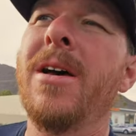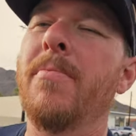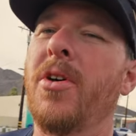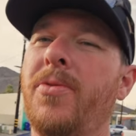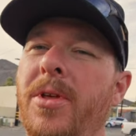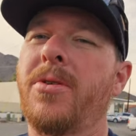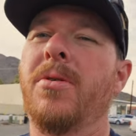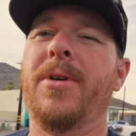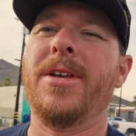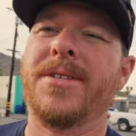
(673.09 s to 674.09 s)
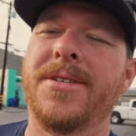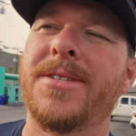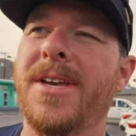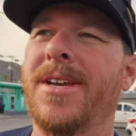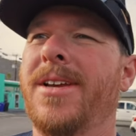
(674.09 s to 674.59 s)
Both really cool
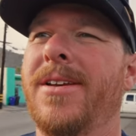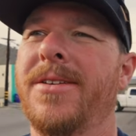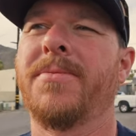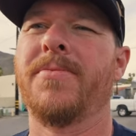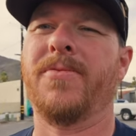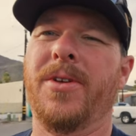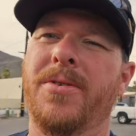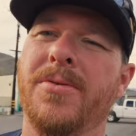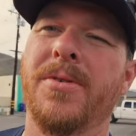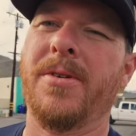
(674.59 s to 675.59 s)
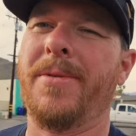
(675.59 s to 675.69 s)
places some really cool